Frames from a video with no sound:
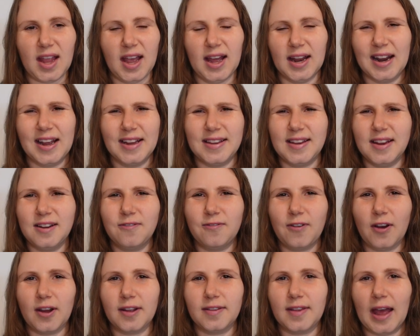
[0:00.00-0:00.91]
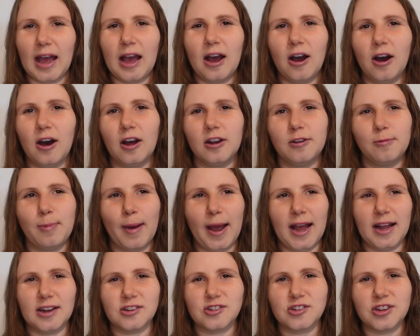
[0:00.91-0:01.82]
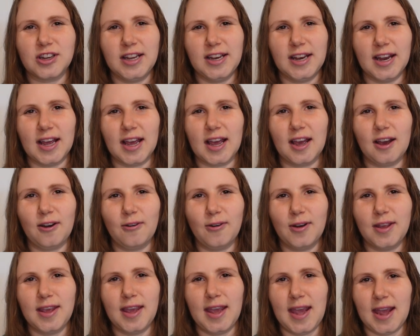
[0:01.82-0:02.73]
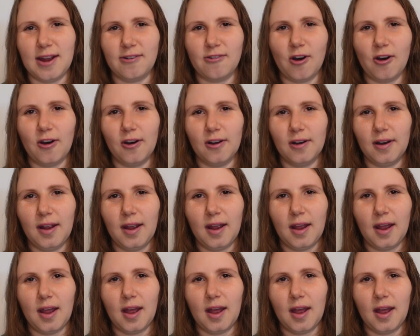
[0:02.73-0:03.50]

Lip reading: I did find that hard. But actually now, a year on,